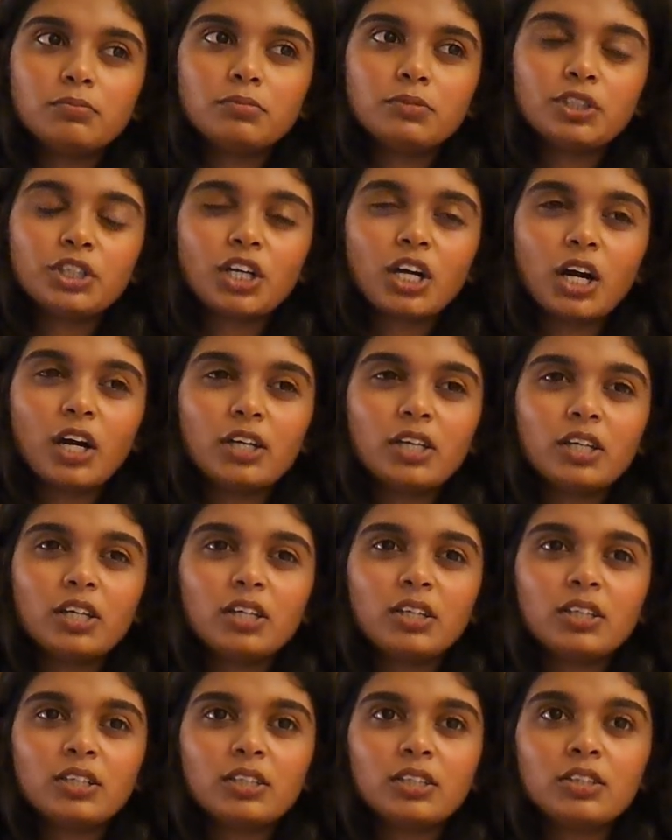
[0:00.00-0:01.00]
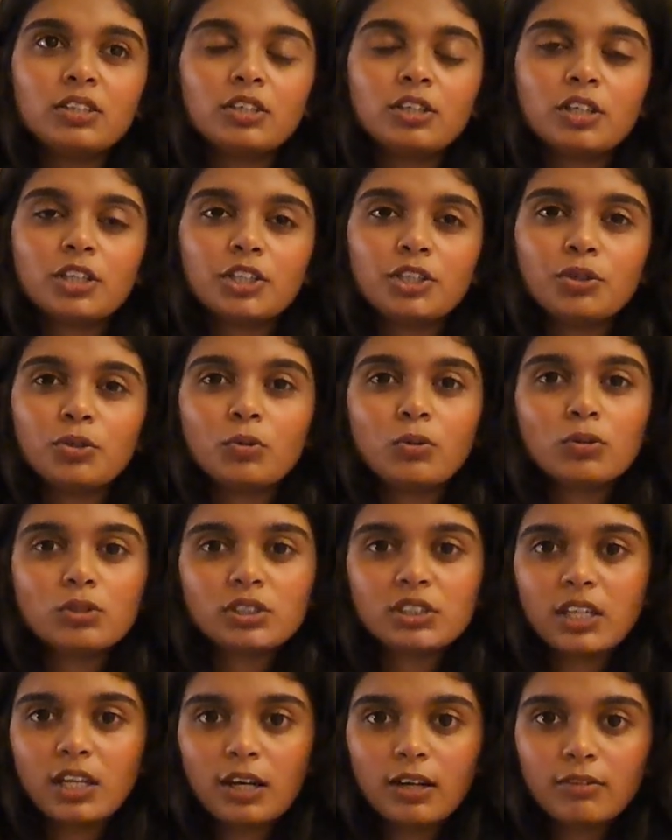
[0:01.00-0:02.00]
regarding the
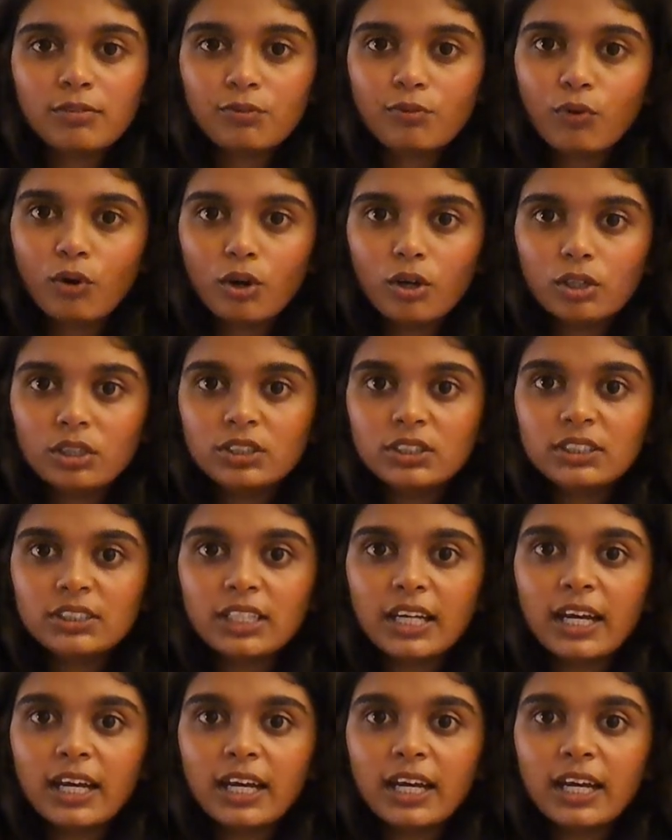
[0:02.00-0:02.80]
Yugoslav Wars